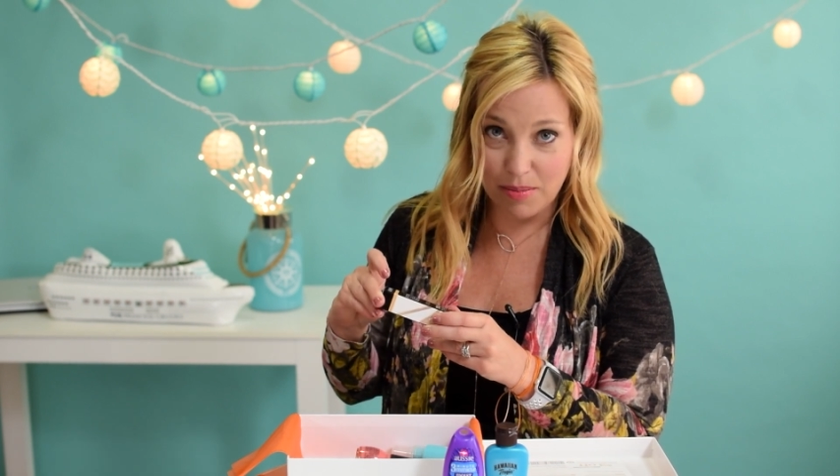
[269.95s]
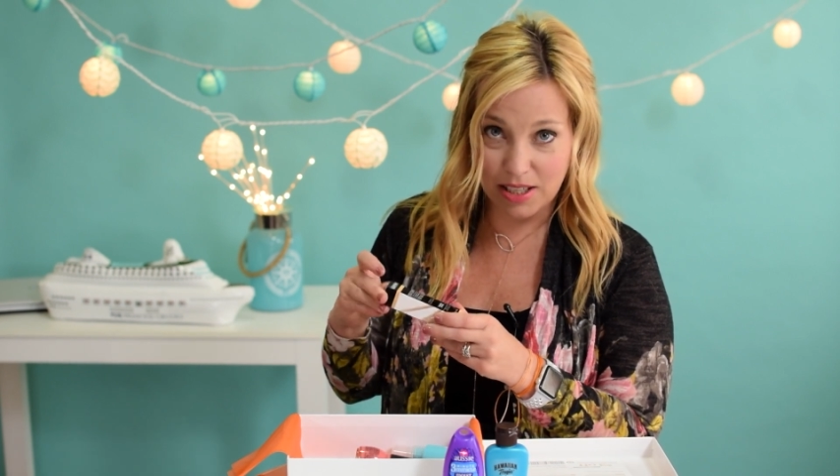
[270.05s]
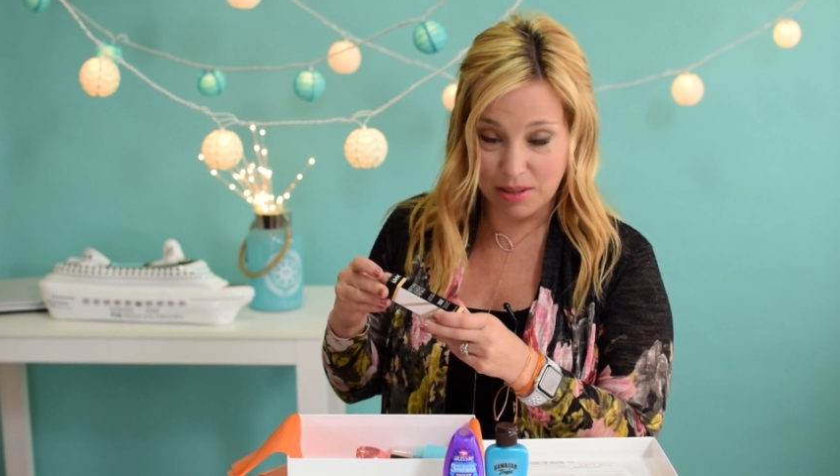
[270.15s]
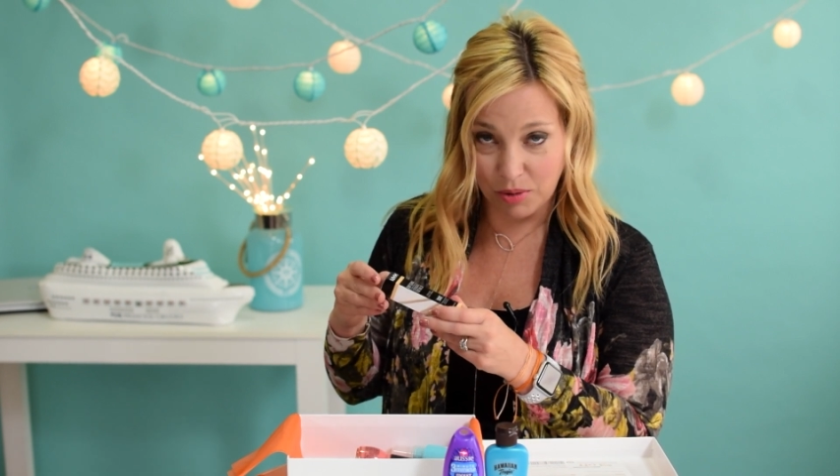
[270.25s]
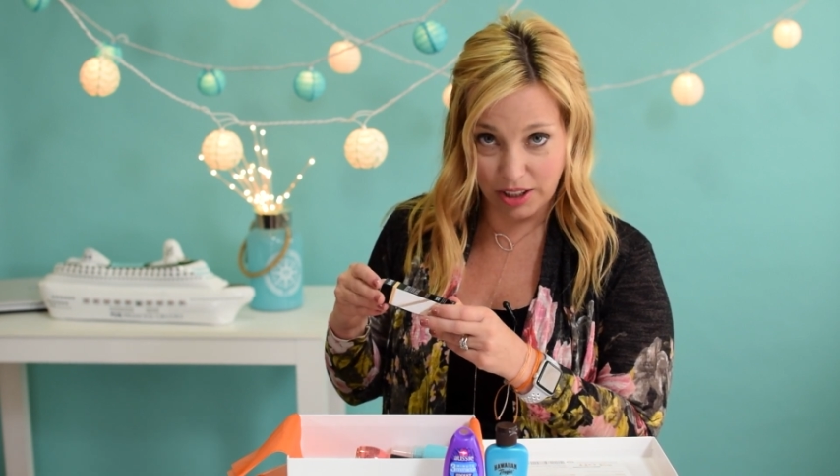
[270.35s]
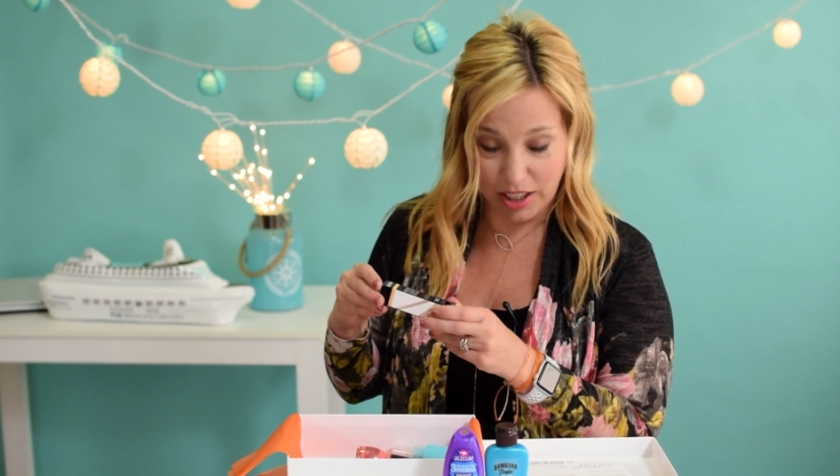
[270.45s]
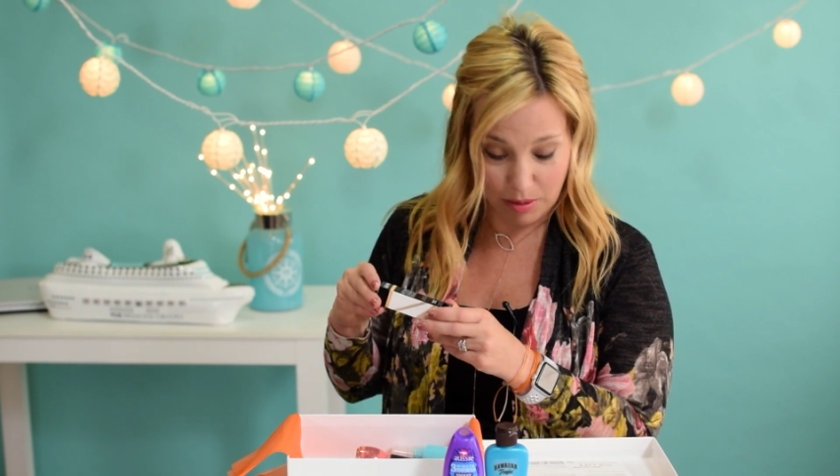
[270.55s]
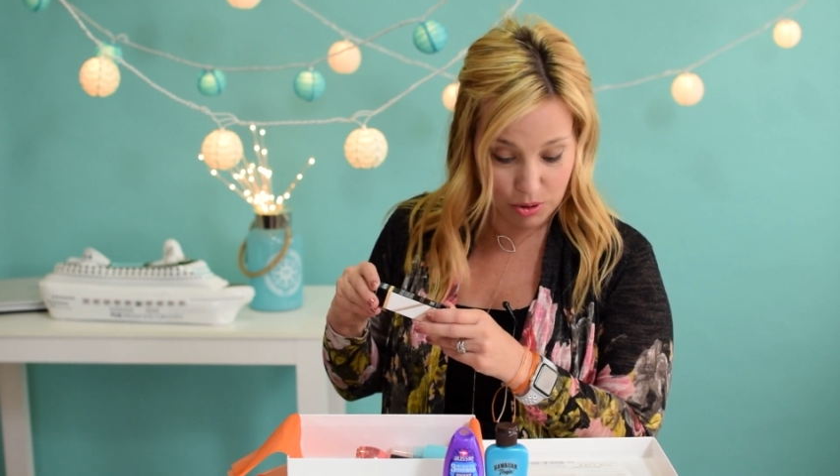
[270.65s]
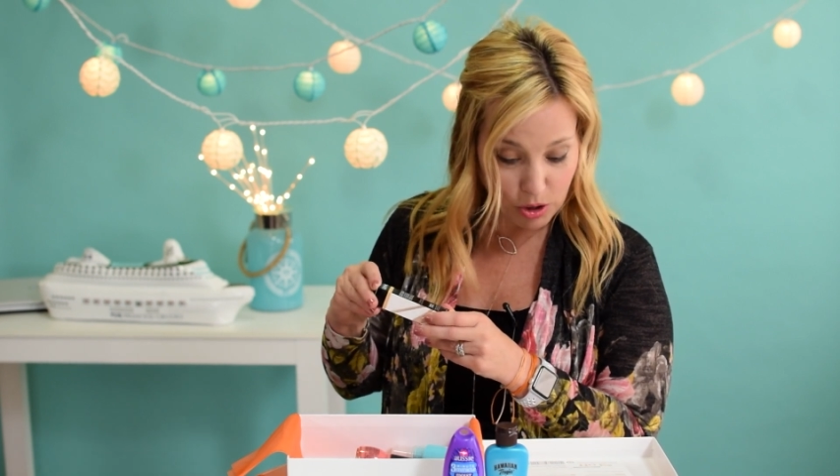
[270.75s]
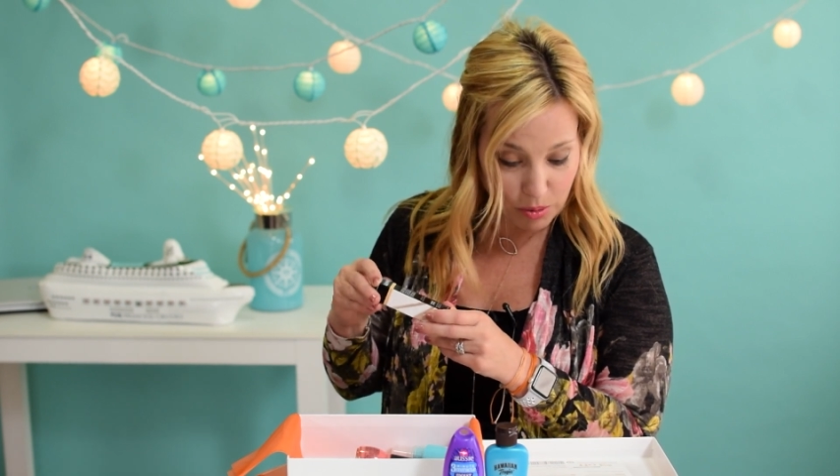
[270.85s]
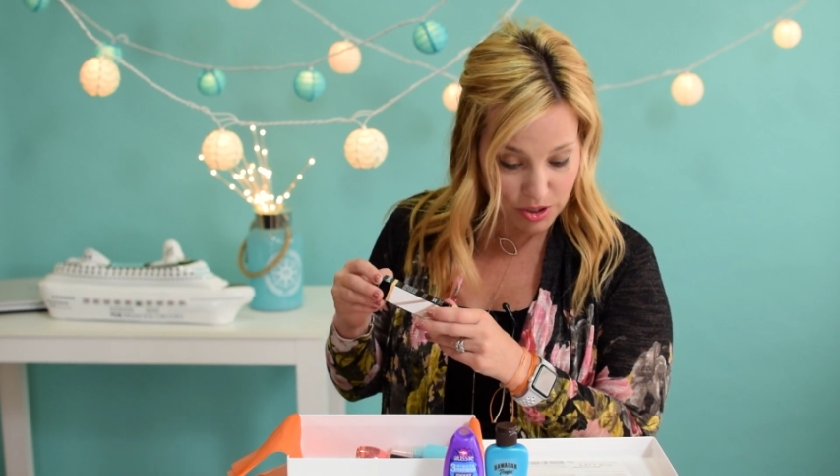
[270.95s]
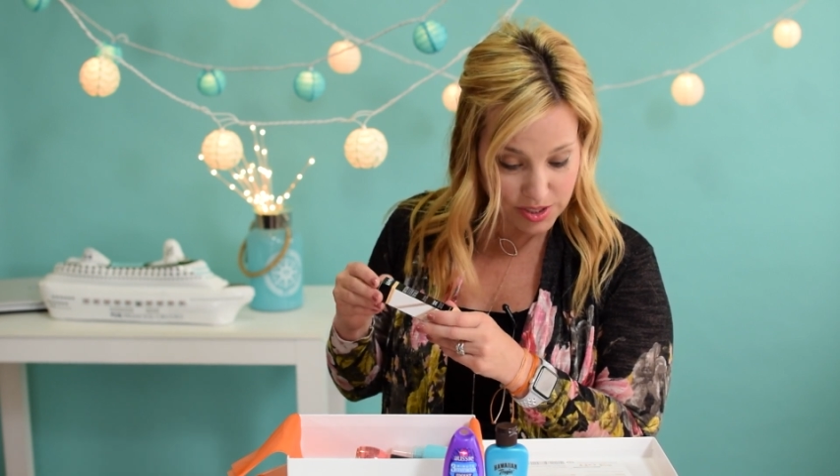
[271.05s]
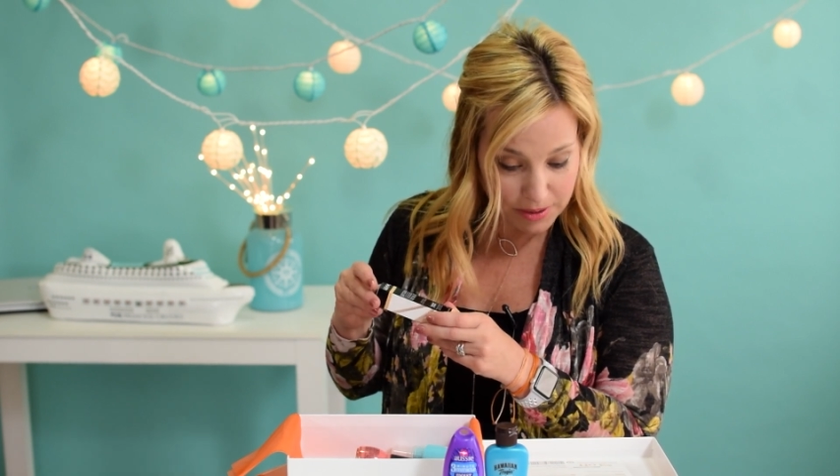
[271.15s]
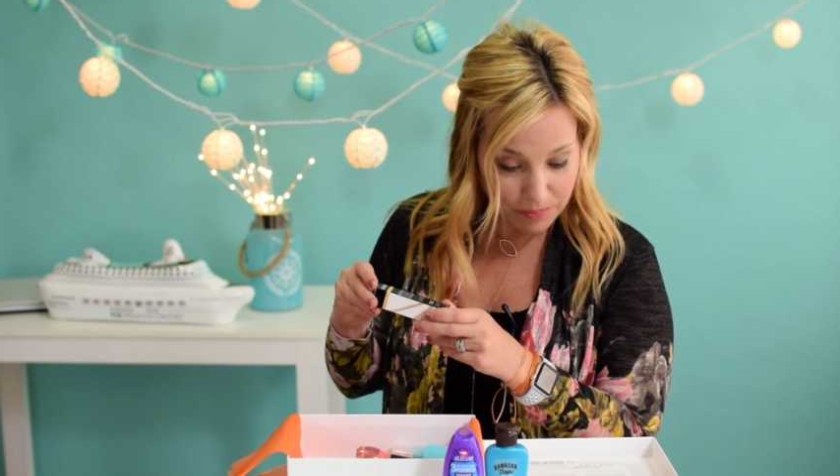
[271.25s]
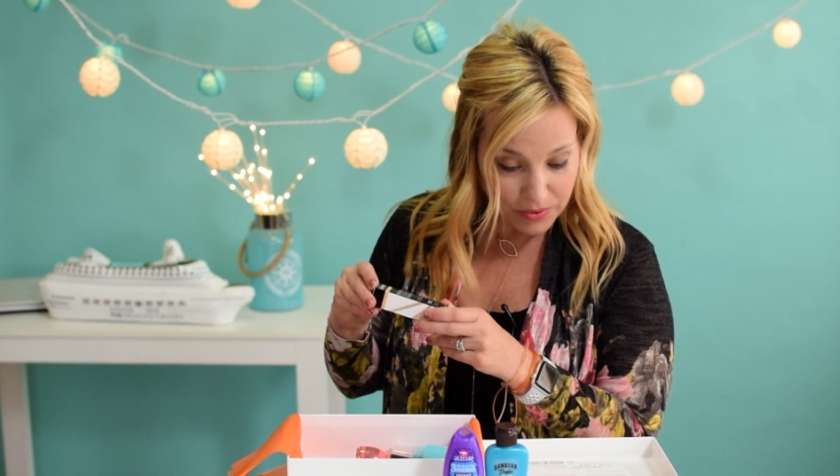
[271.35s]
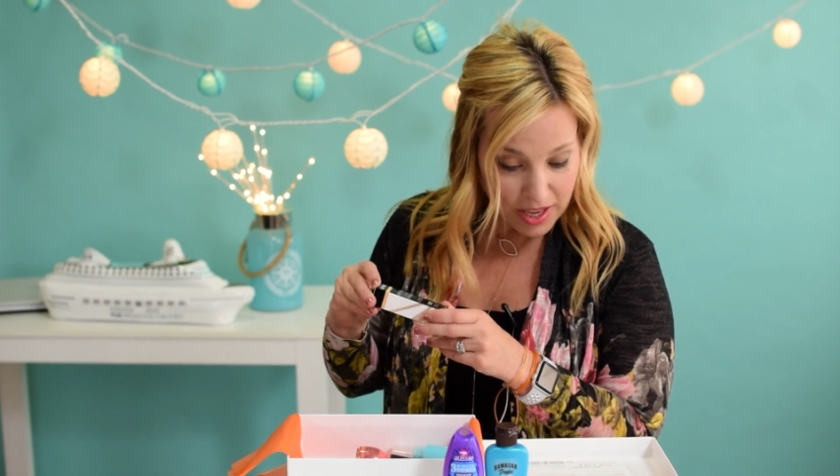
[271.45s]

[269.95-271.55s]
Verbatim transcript: because I'm really not a beauty person.